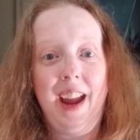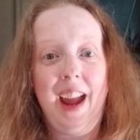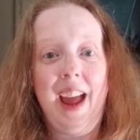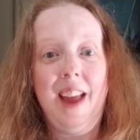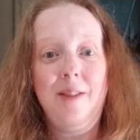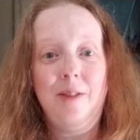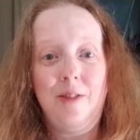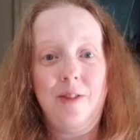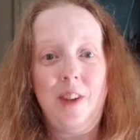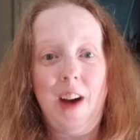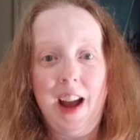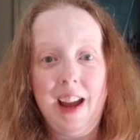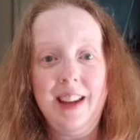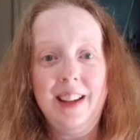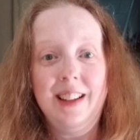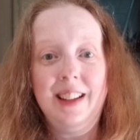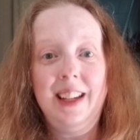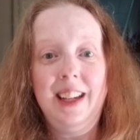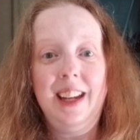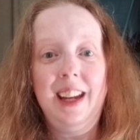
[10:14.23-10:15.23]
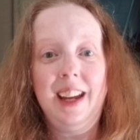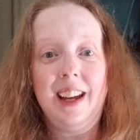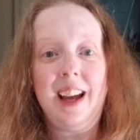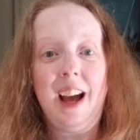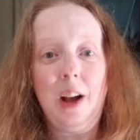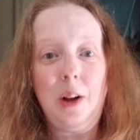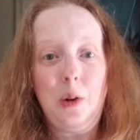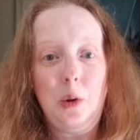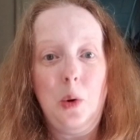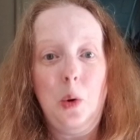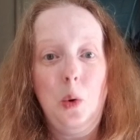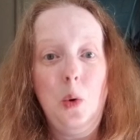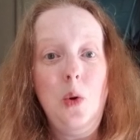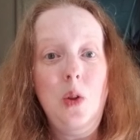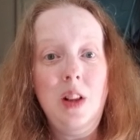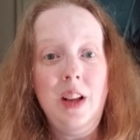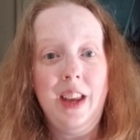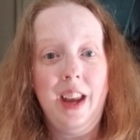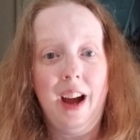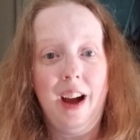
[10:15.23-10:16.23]
and finally it got
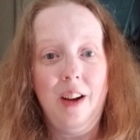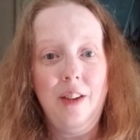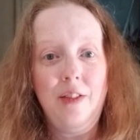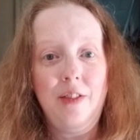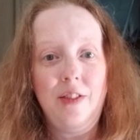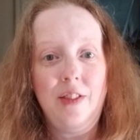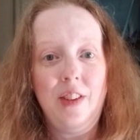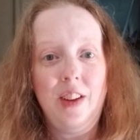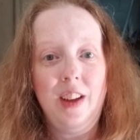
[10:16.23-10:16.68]
cool enough